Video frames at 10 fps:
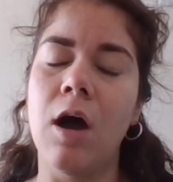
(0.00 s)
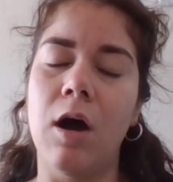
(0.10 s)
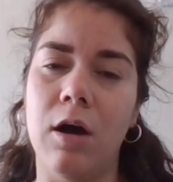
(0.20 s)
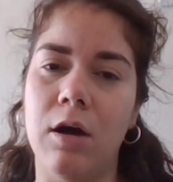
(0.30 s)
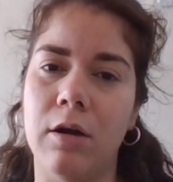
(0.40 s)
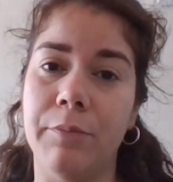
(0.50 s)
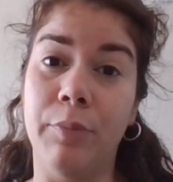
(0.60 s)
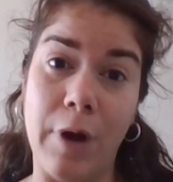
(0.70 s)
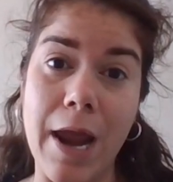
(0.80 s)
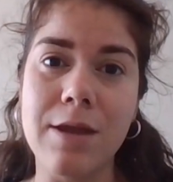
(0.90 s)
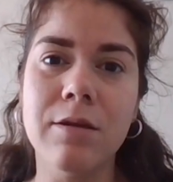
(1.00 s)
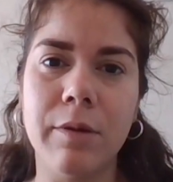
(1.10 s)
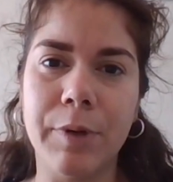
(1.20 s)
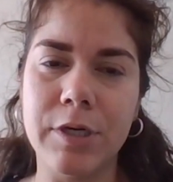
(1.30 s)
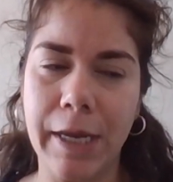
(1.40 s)
on prey,
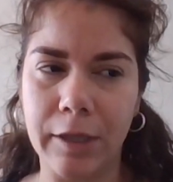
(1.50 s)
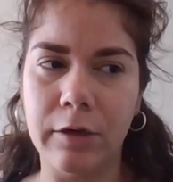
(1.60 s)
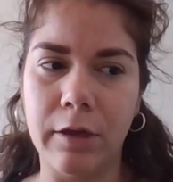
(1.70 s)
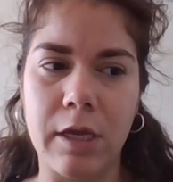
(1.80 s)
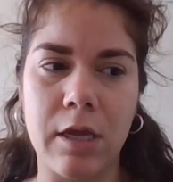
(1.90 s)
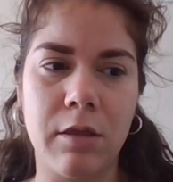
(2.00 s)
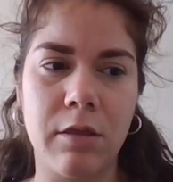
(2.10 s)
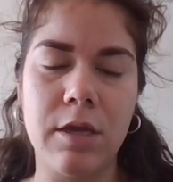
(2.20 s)
particularly.